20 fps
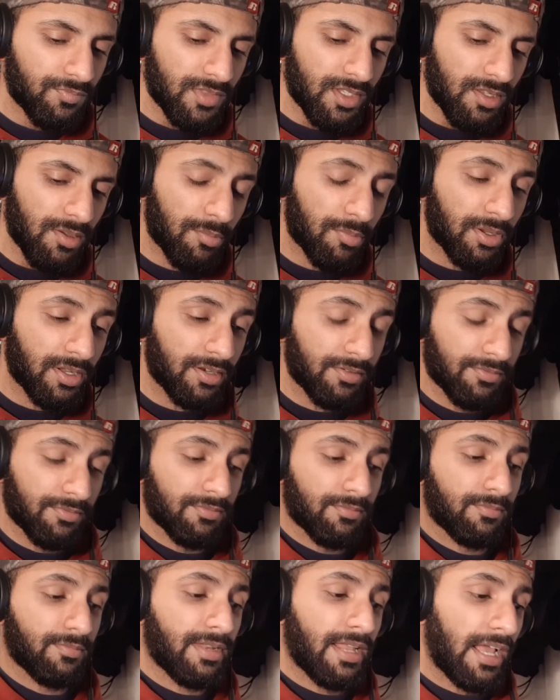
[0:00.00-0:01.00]
But
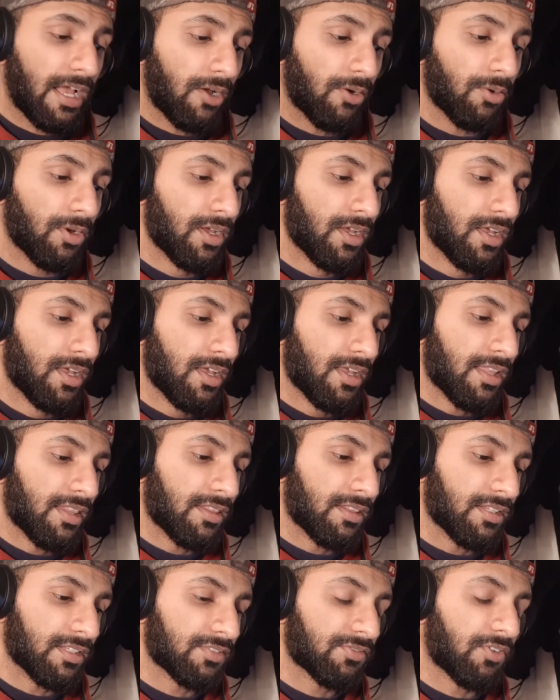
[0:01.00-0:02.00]
now,
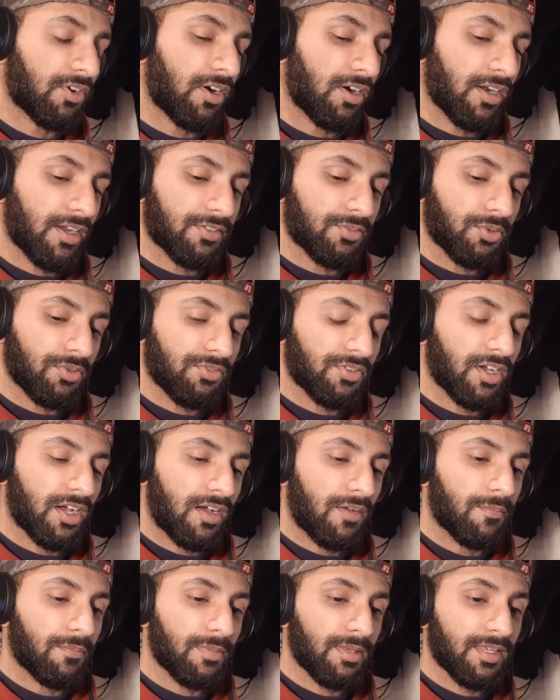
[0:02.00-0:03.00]
as far as we've
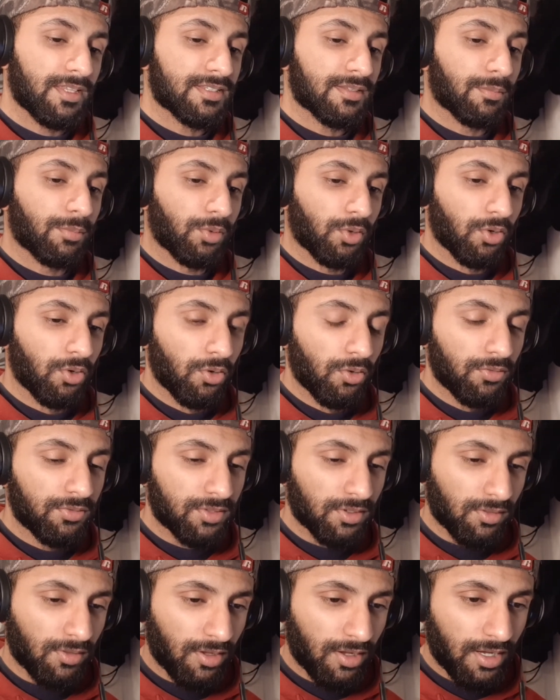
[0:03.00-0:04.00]
come, he's improved
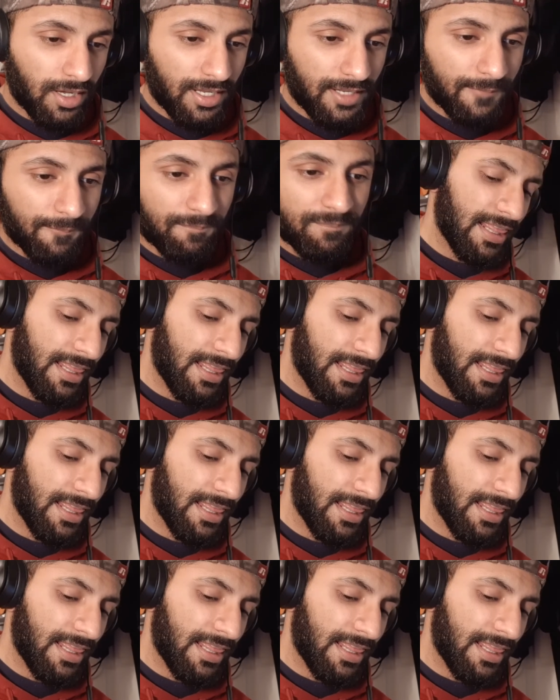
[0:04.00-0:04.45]
a lot.